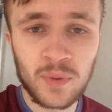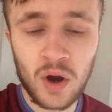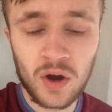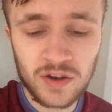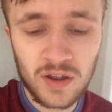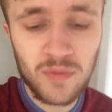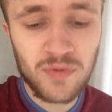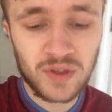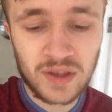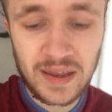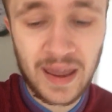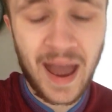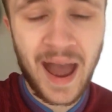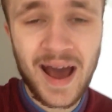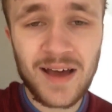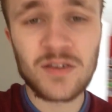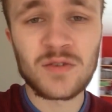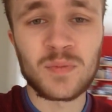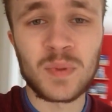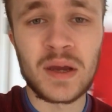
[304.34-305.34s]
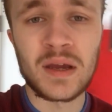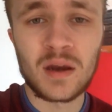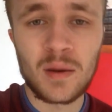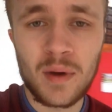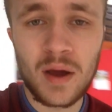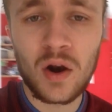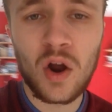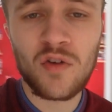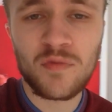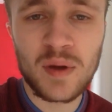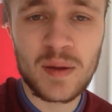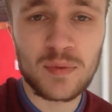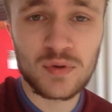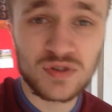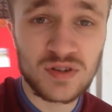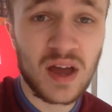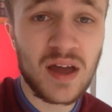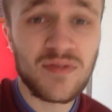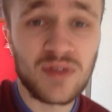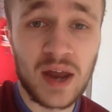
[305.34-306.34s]
But I don't think it has been. I mean, a lot of people
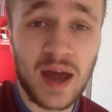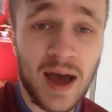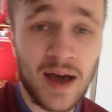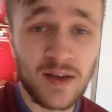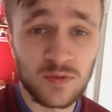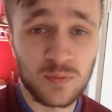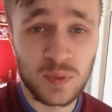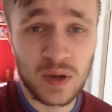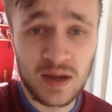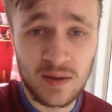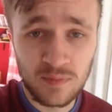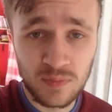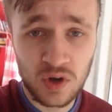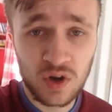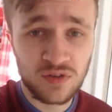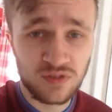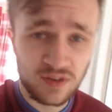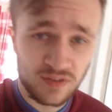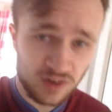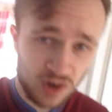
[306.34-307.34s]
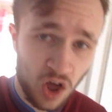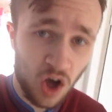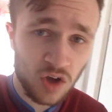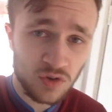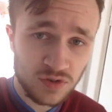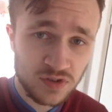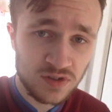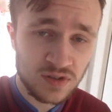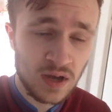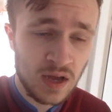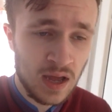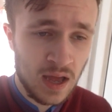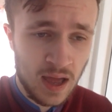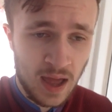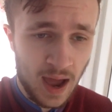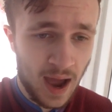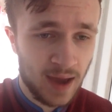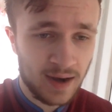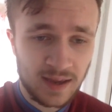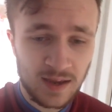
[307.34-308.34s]
say that it has been because he's lost,
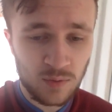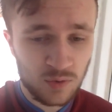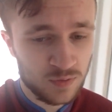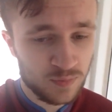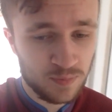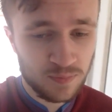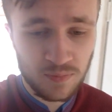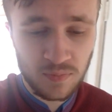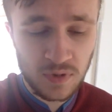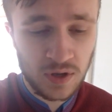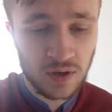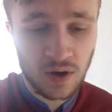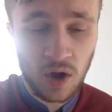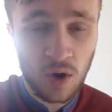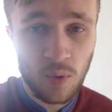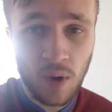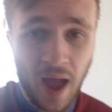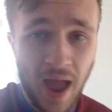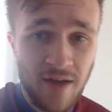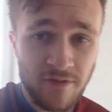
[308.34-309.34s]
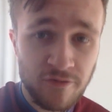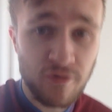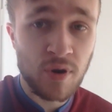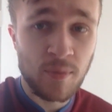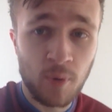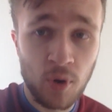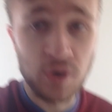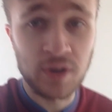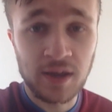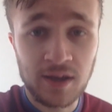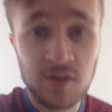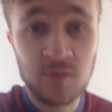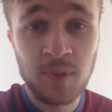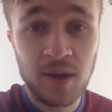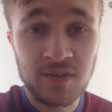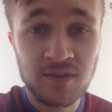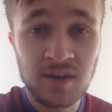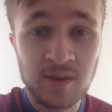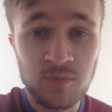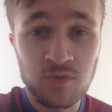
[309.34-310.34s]
and he was, everybody
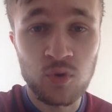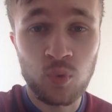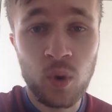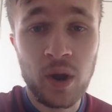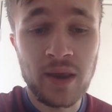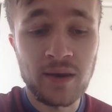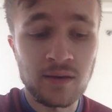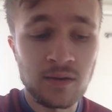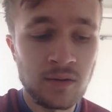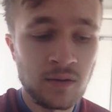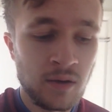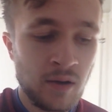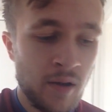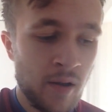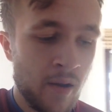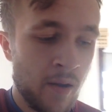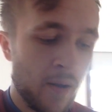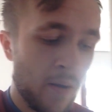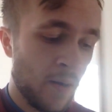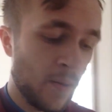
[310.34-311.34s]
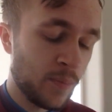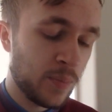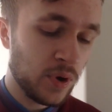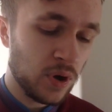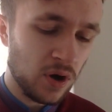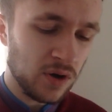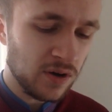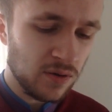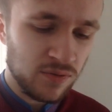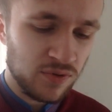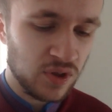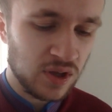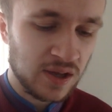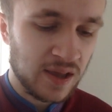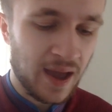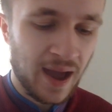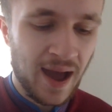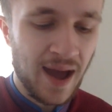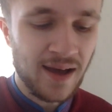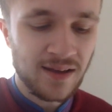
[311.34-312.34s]
expected him to win. But I don't think
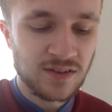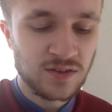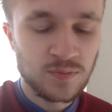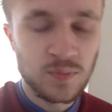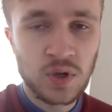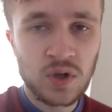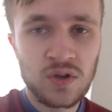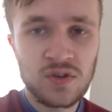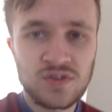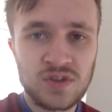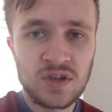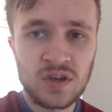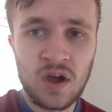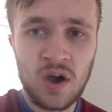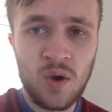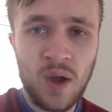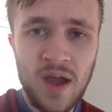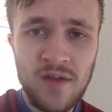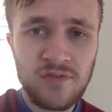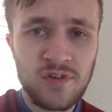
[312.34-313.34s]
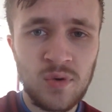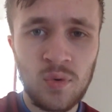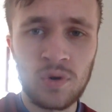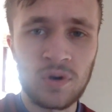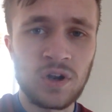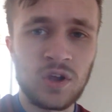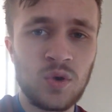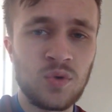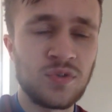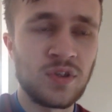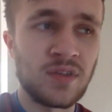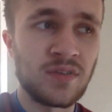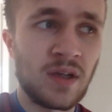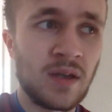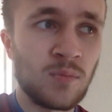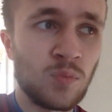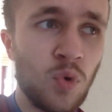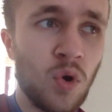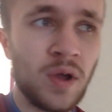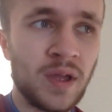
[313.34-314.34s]
it has, because, everyone loses,
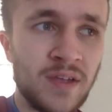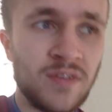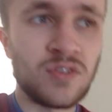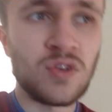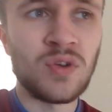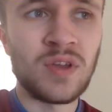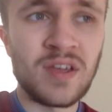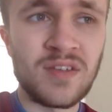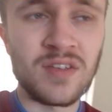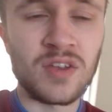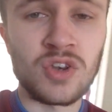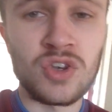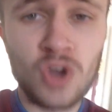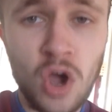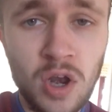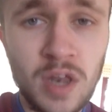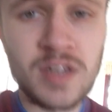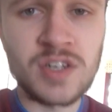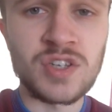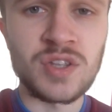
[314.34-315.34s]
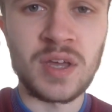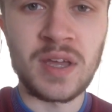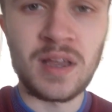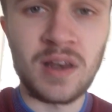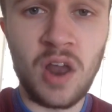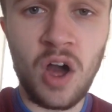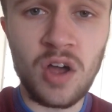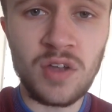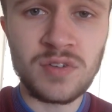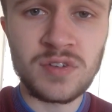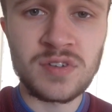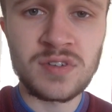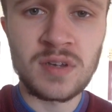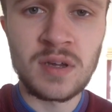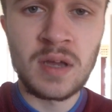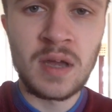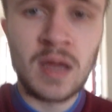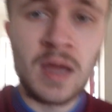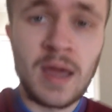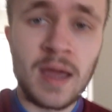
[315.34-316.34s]
and what he's done, he's acknowledged that he lost.
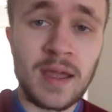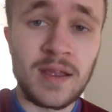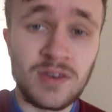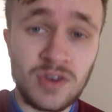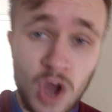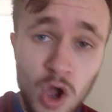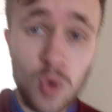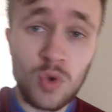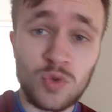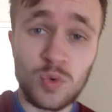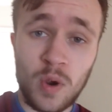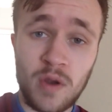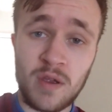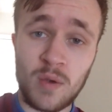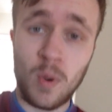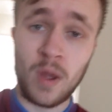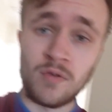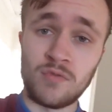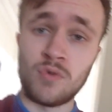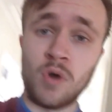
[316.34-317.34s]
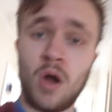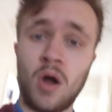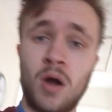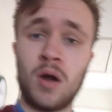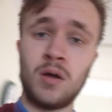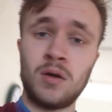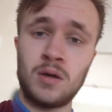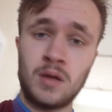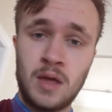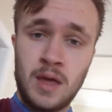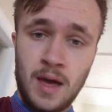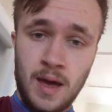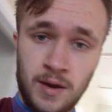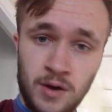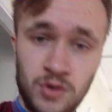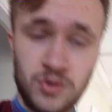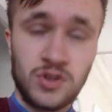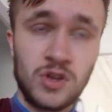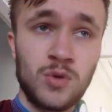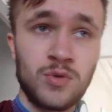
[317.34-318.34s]
He knows where he went wrong, and
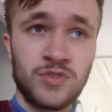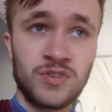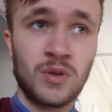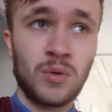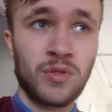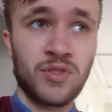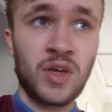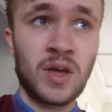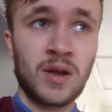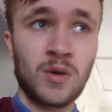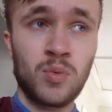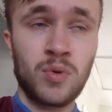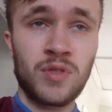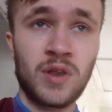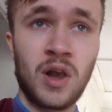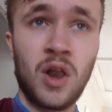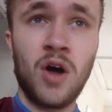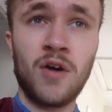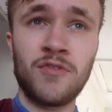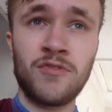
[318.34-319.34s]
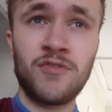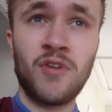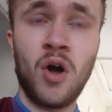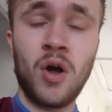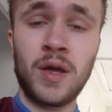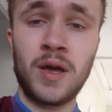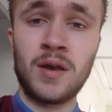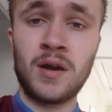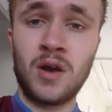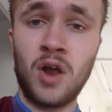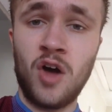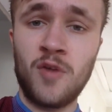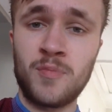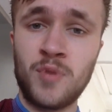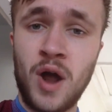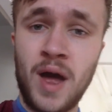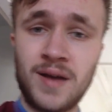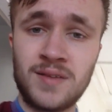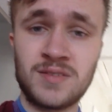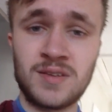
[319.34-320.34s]
I do still think with a lot of fight and a lot of
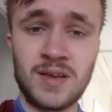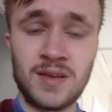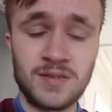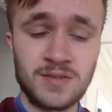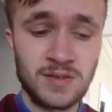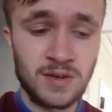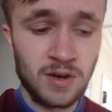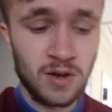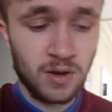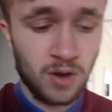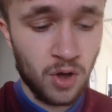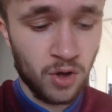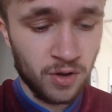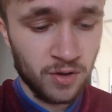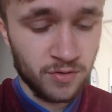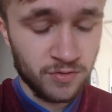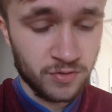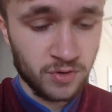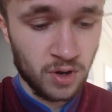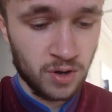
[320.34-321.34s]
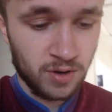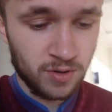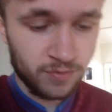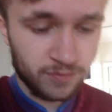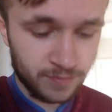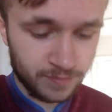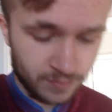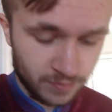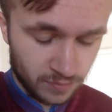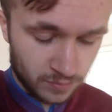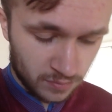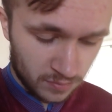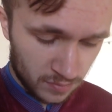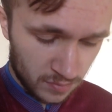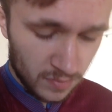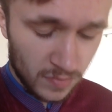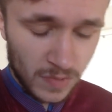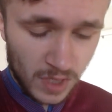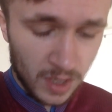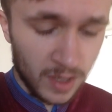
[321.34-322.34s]
practice and a lot of kind of,
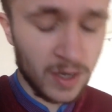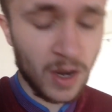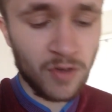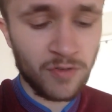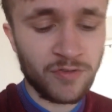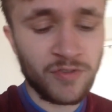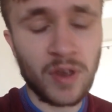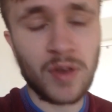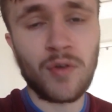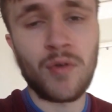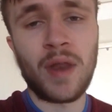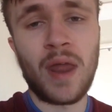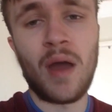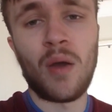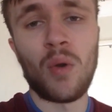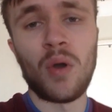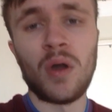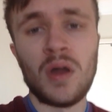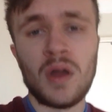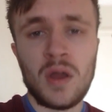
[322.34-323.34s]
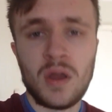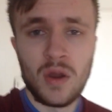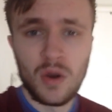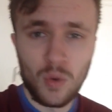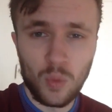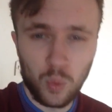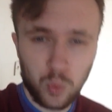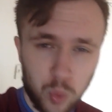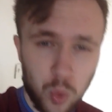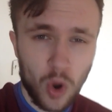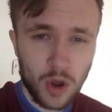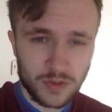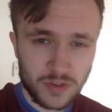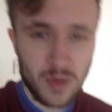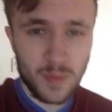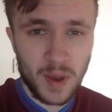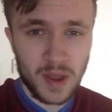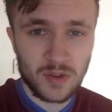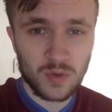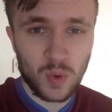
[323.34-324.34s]
figuring out what's
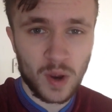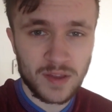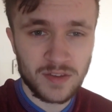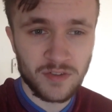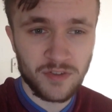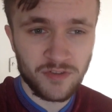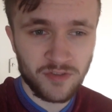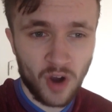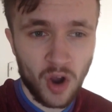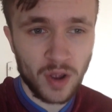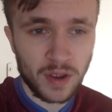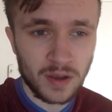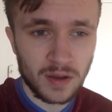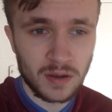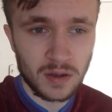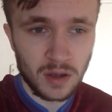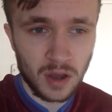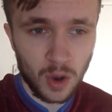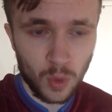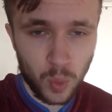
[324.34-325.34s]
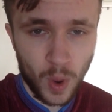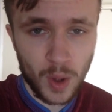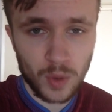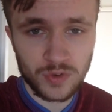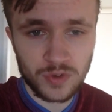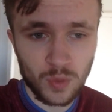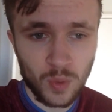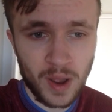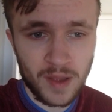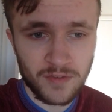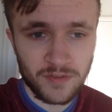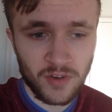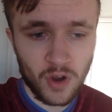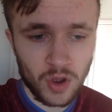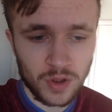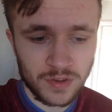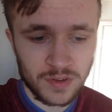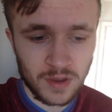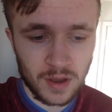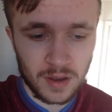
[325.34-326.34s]
the best way to fight a welterweight
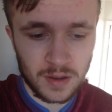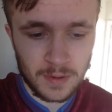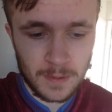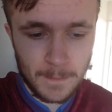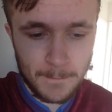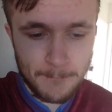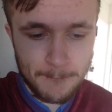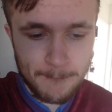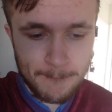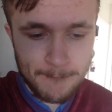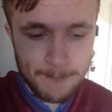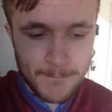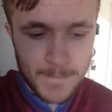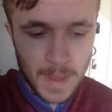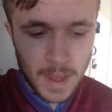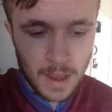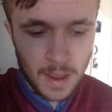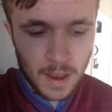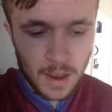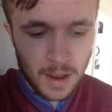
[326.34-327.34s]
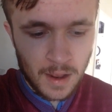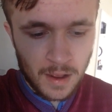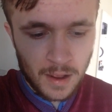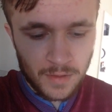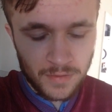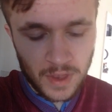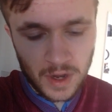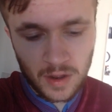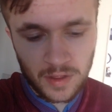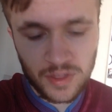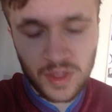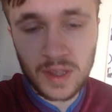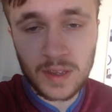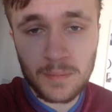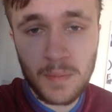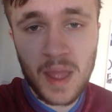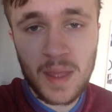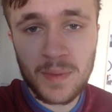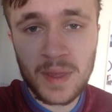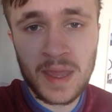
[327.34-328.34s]
fighter, then I think
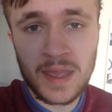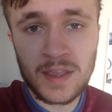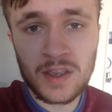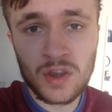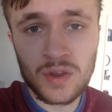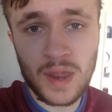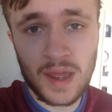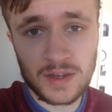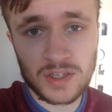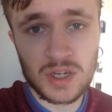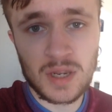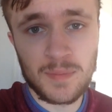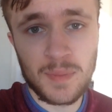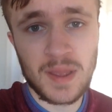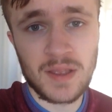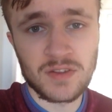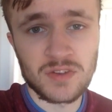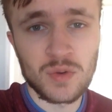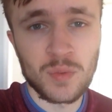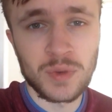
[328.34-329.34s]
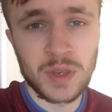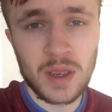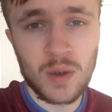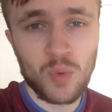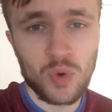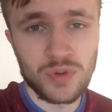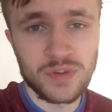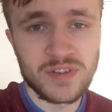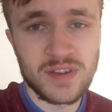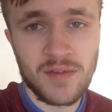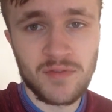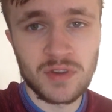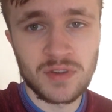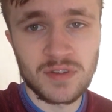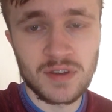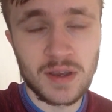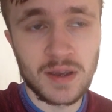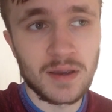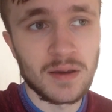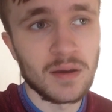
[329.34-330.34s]
maybe he could actually beat somebody at
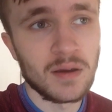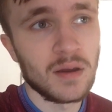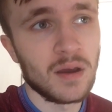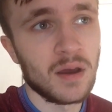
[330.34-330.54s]
170.